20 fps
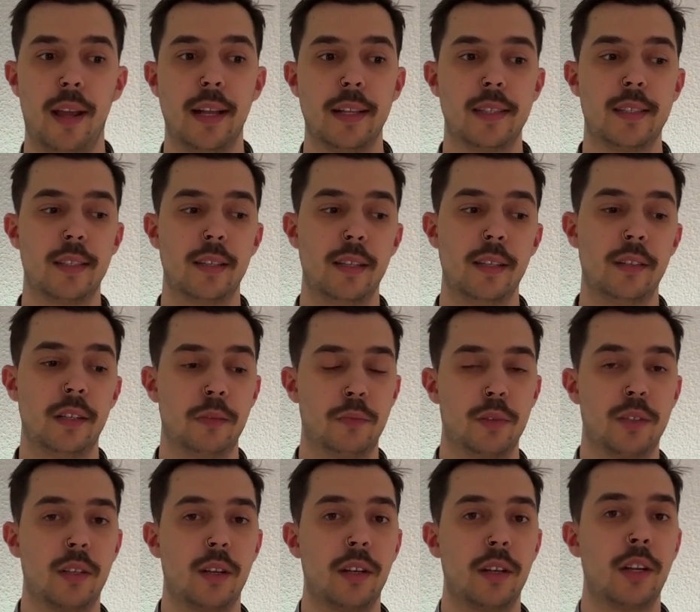It's no
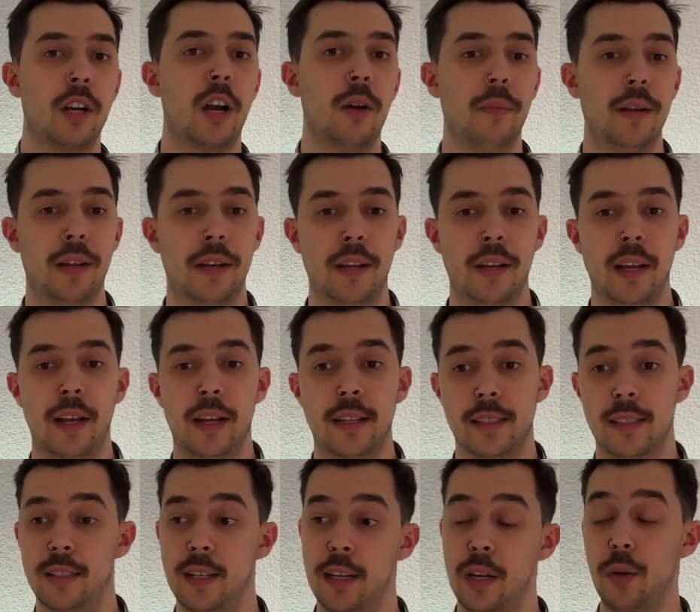one's going to come in and
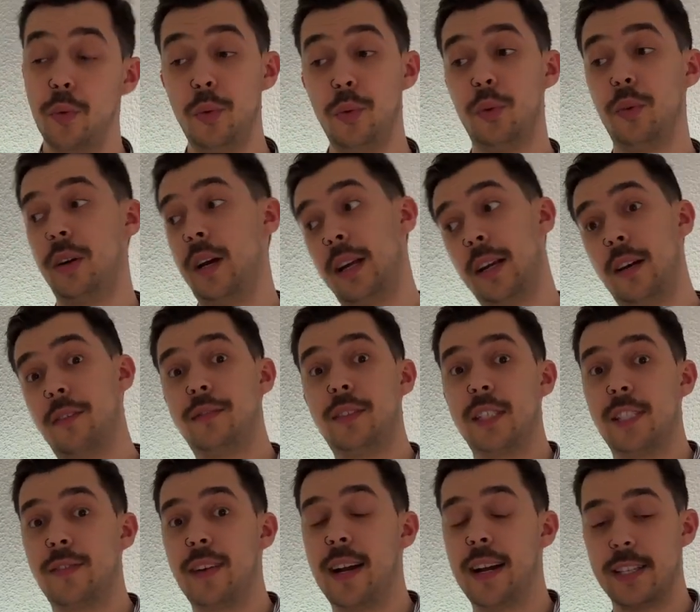say, "Oh, I love
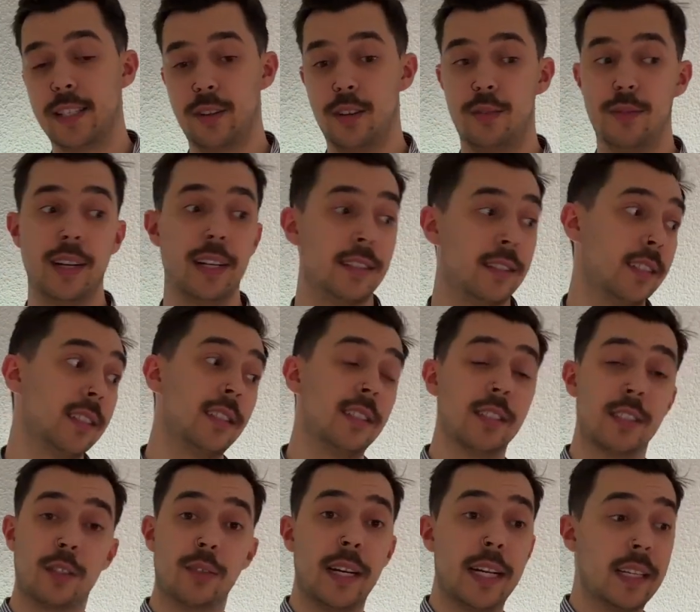this vase. All right, this
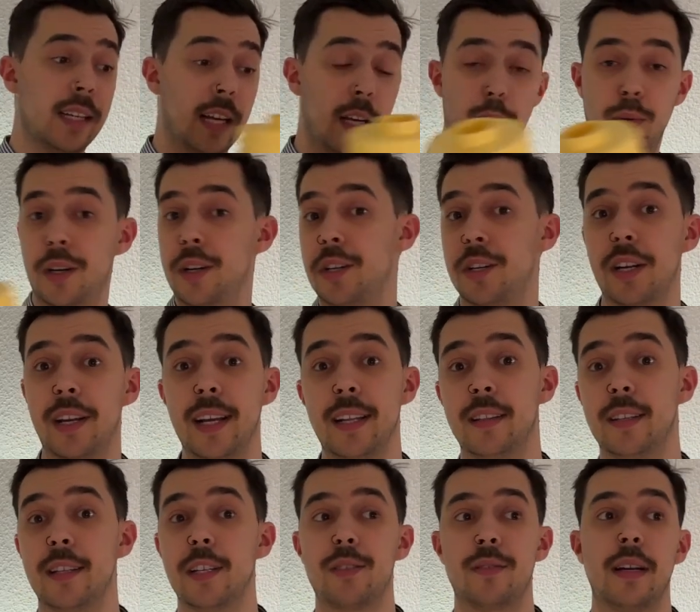is great. Like, where did you
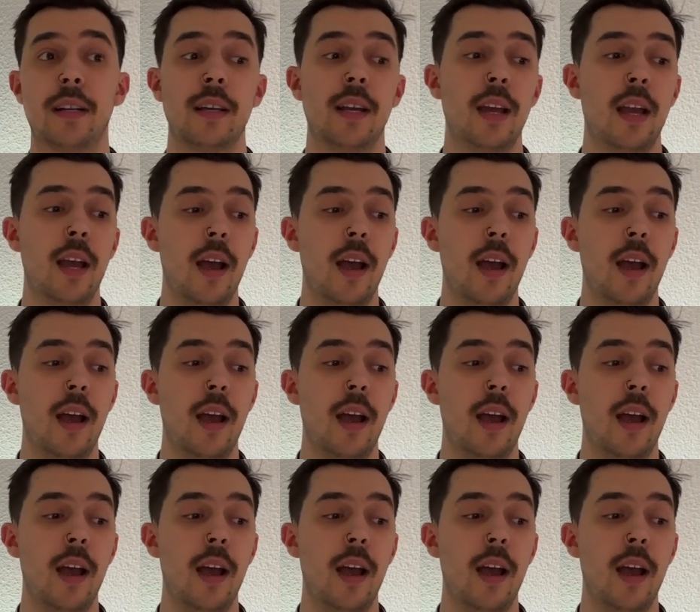get this?" Right?